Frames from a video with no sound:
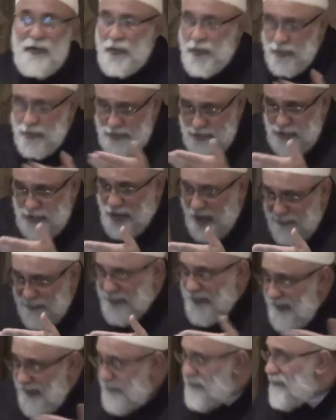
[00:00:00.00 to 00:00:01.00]
who
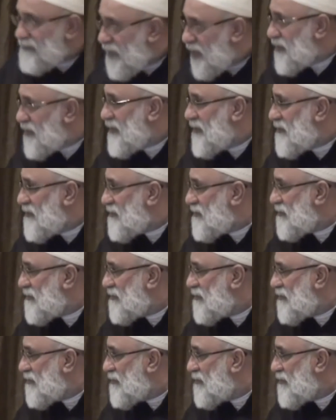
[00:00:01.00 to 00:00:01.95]
chopped up bodies.